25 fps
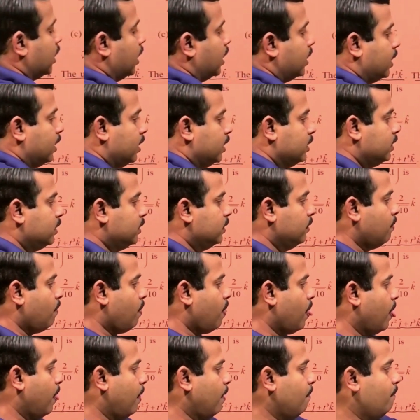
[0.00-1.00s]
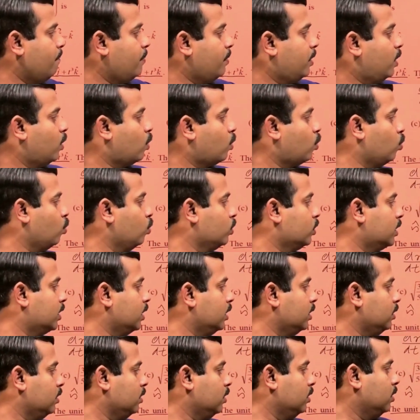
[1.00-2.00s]
that is
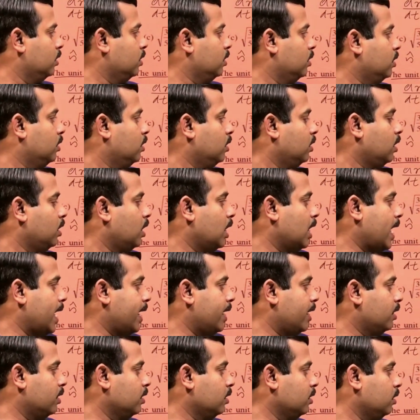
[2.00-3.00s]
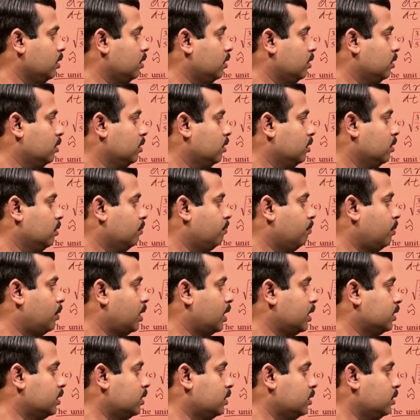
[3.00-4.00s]
root 9
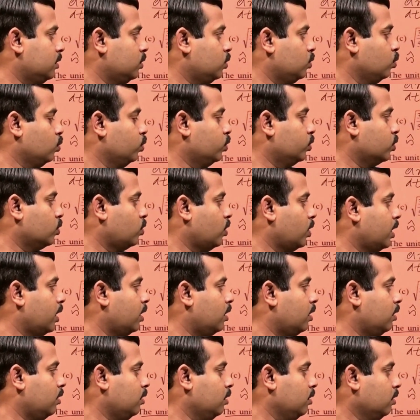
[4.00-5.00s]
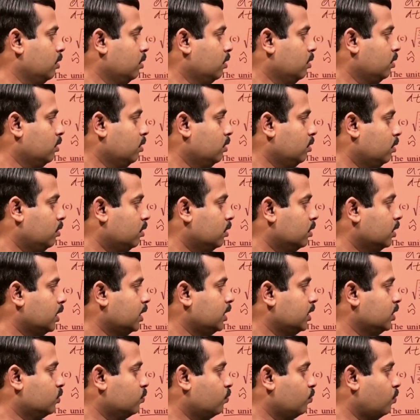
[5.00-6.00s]
plus 2 square,
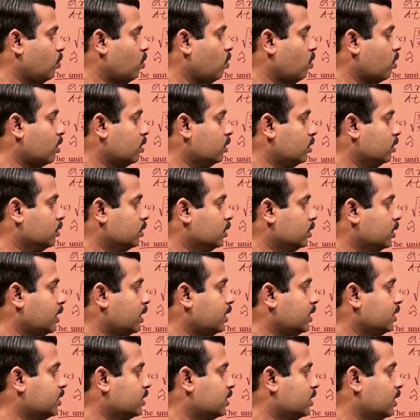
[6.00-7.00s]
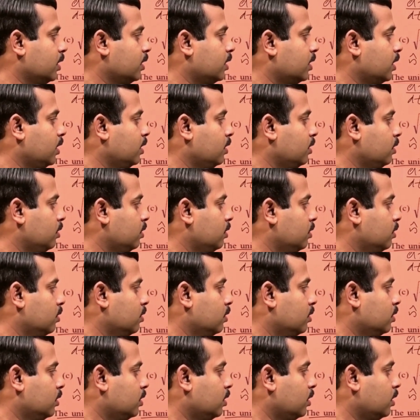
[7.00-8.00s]
that is 4, that is 13,
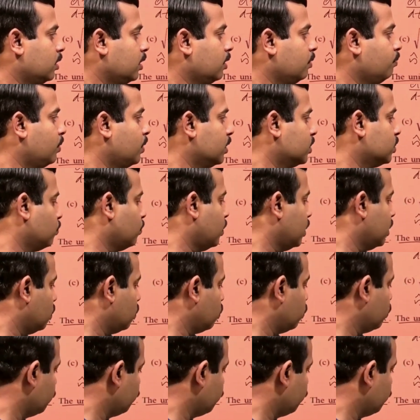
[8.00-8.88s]
13 plus 1